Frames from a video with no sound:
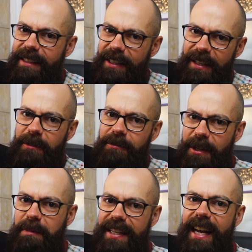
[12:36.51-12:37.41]
you know,
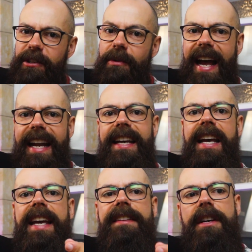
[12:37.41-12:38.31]
substantial and
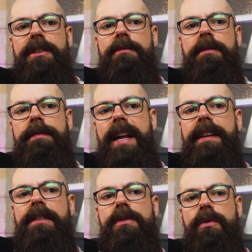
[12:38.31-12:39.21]
it does
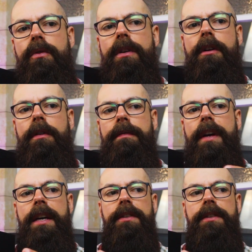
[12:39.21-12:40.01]
reflect the sort of